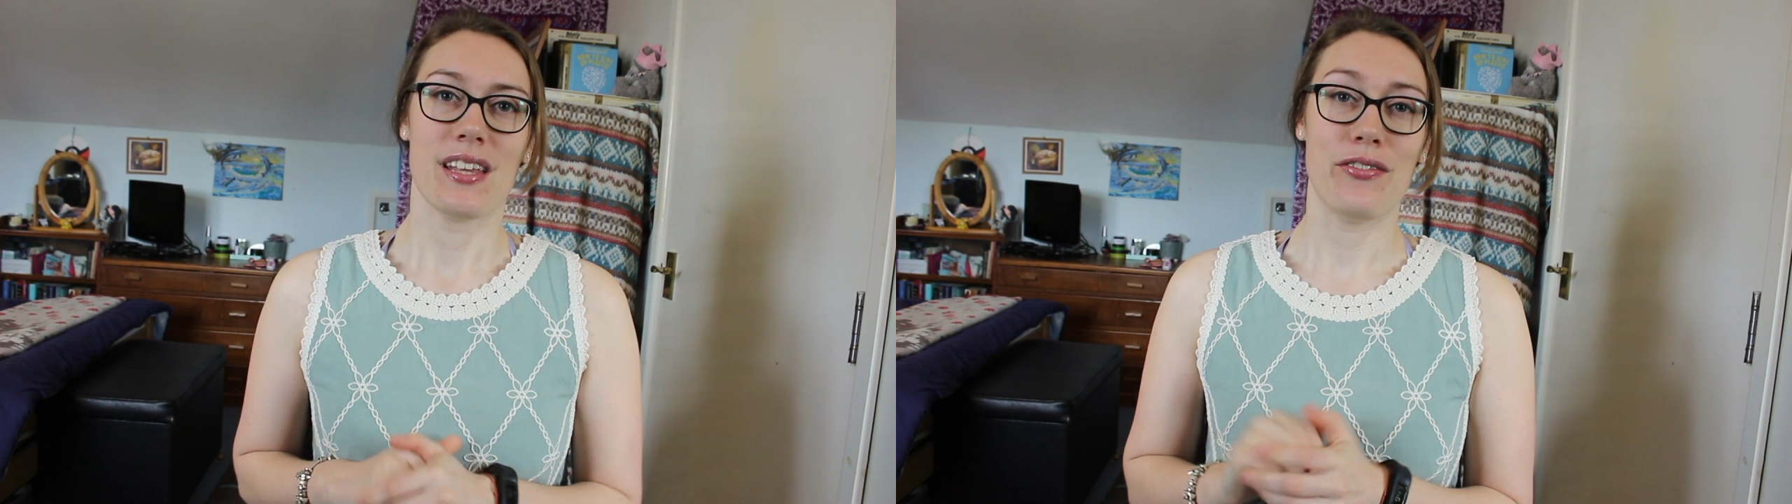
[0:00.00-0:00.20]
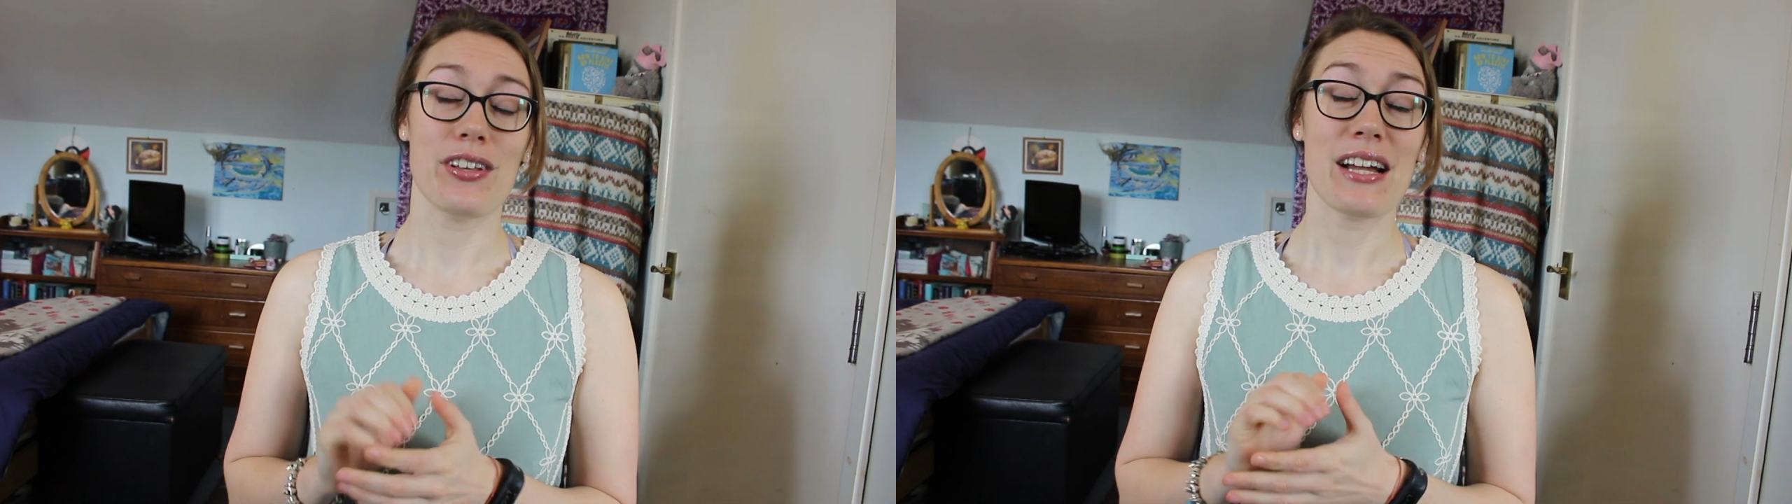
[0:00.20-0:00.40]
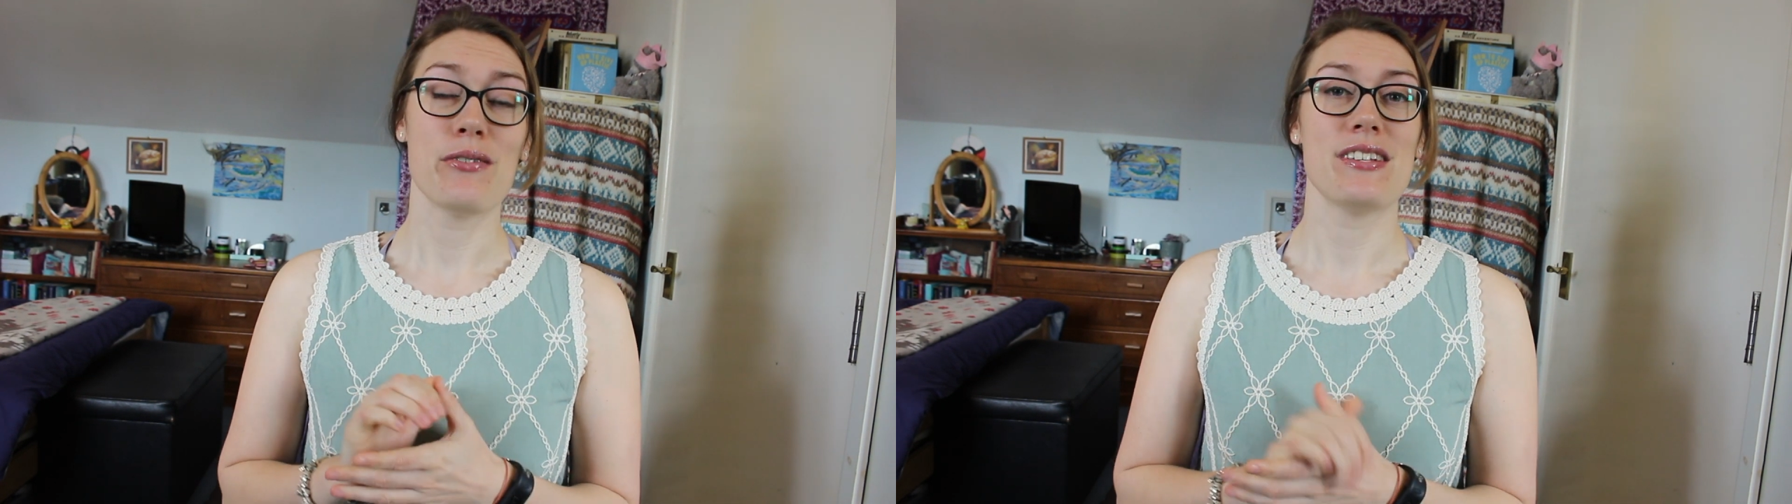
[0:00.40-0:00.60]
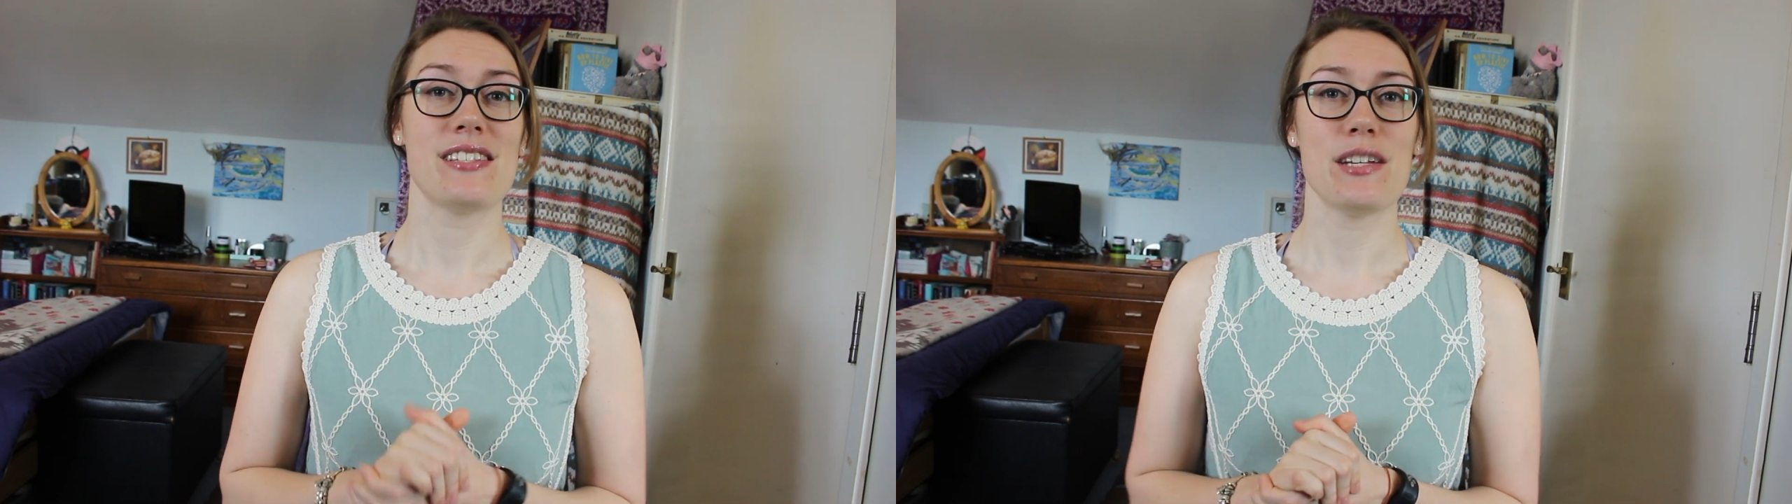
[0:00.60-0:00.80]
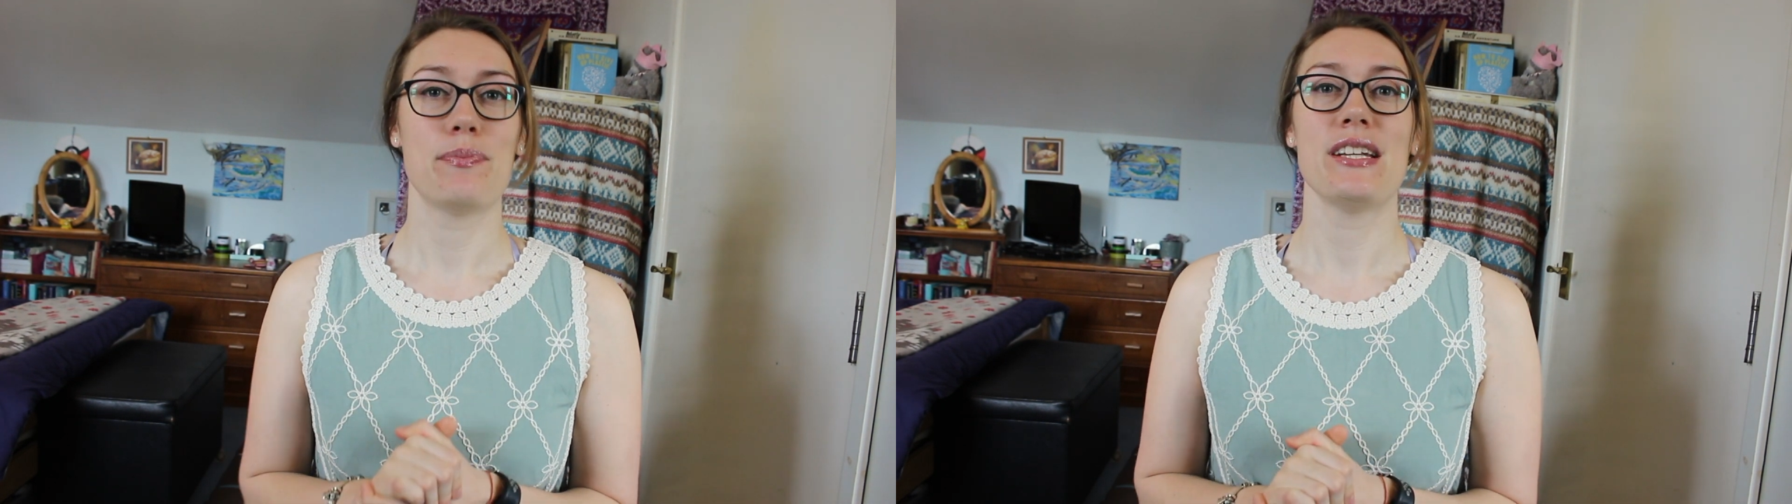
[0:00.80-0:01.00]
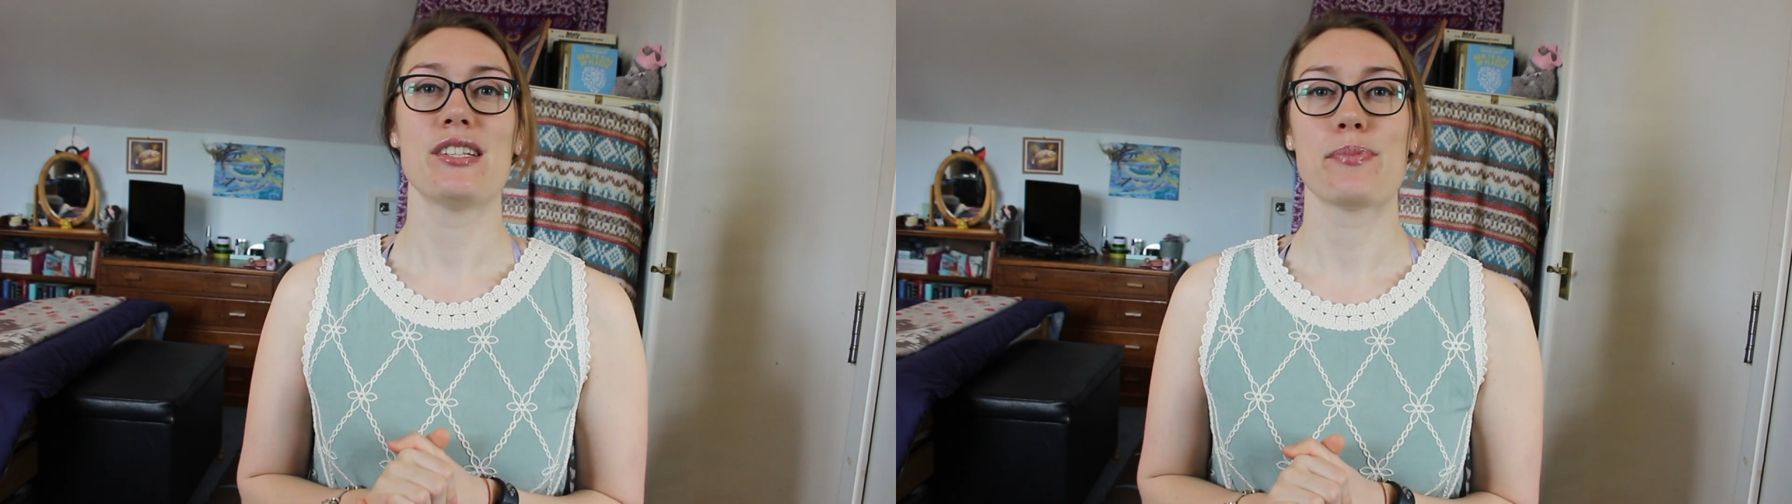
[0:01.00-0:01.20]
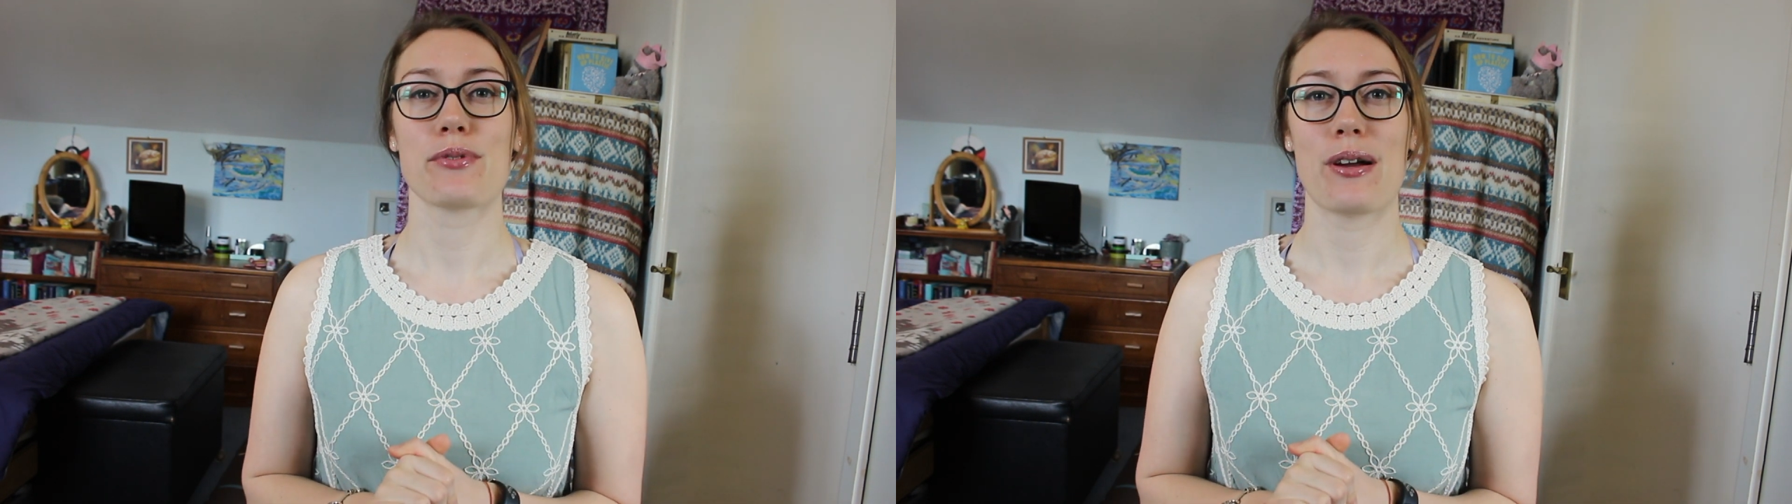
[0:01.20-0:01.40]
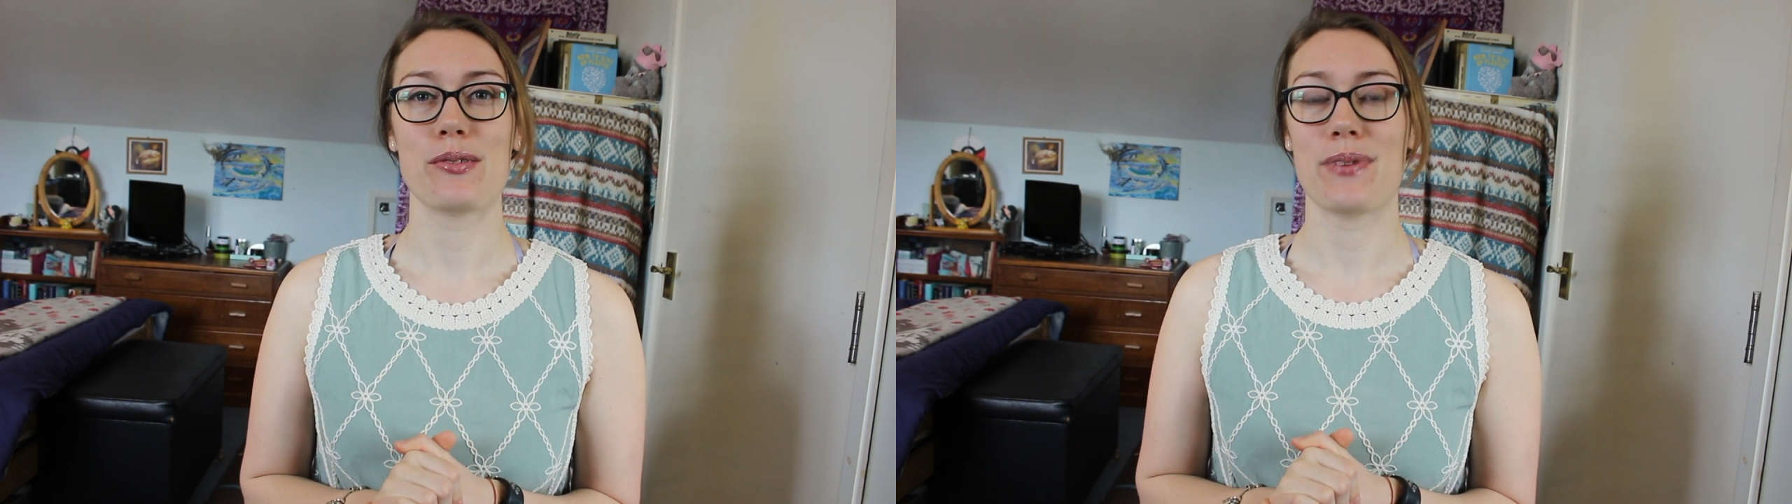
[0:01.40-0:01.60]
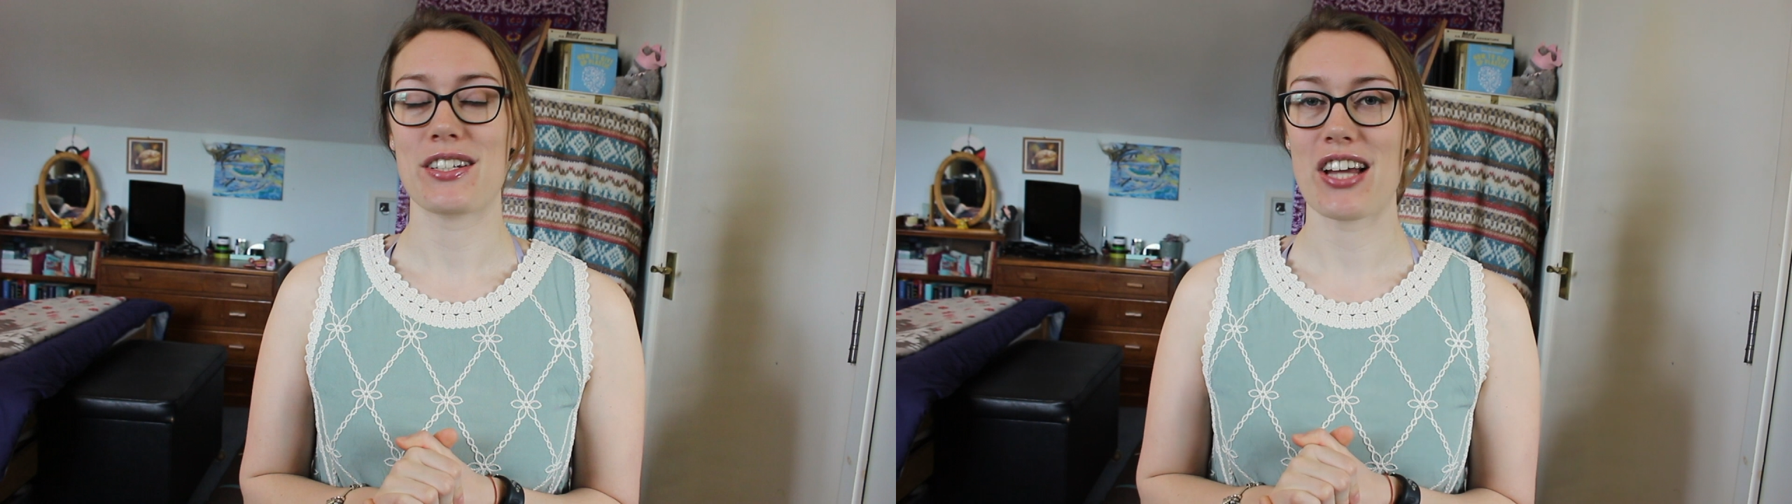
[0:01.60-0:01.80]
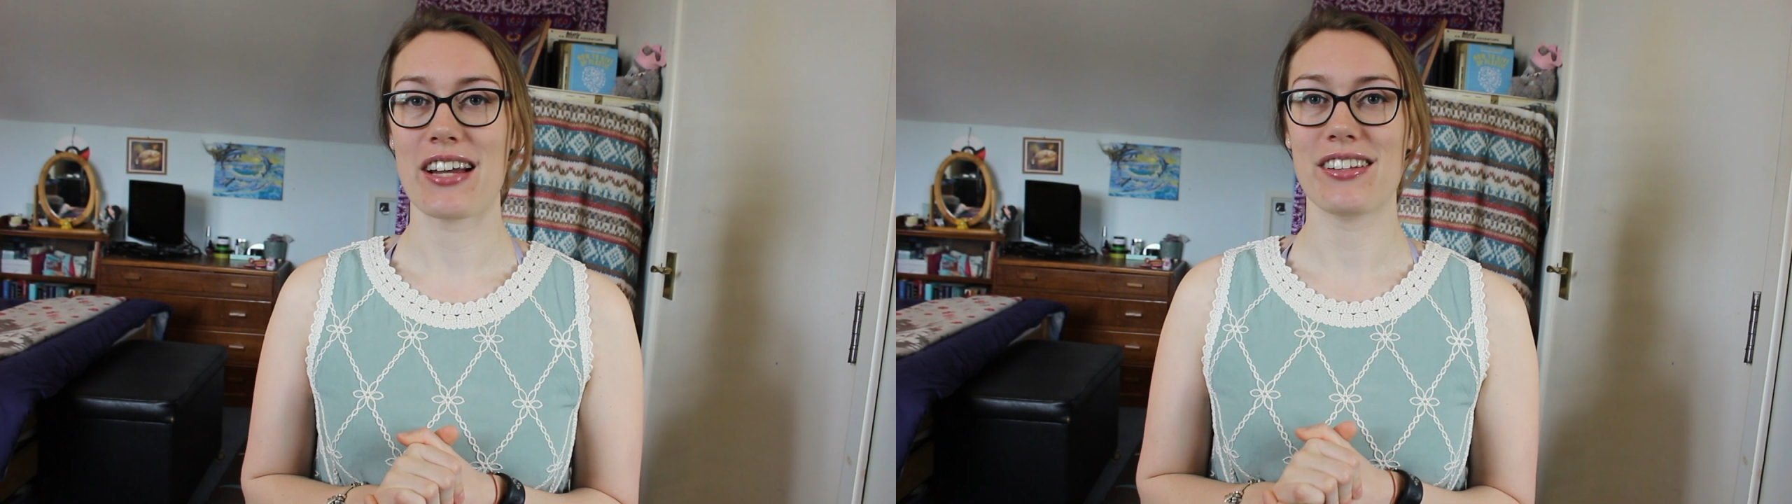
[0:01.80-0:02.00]
If you like what you see, please subscribe to my
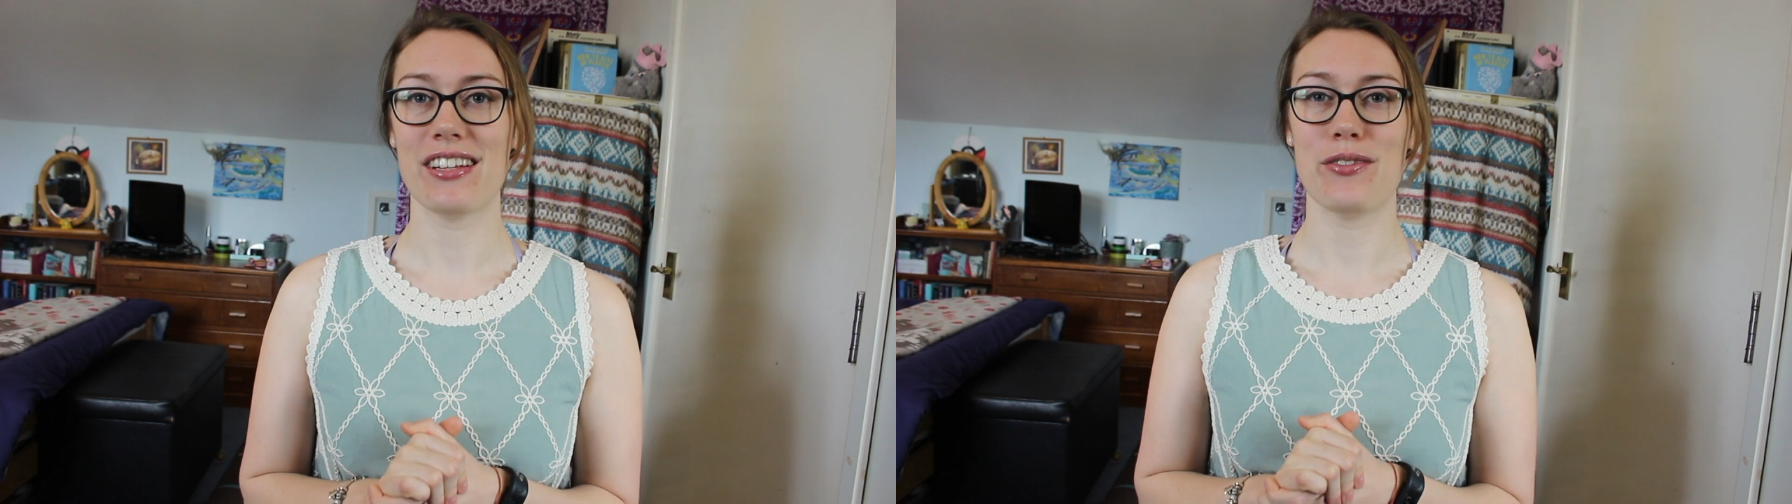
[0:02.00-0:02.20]
channel.